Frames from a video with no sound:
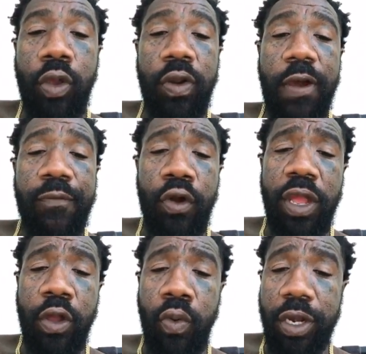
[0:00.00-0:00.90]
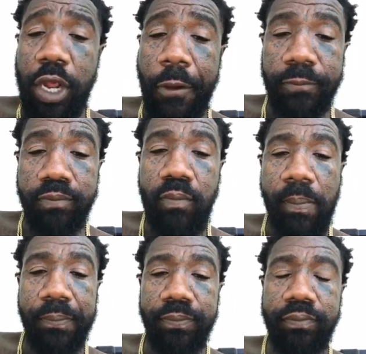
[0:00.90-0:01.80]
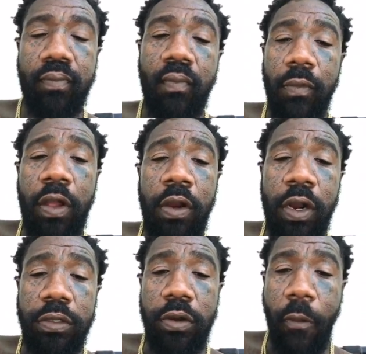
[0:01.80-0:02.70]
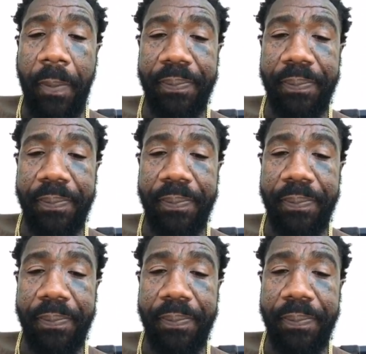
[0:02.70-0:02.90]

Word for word: What up, Fort Engel? What up? Mm-hmm.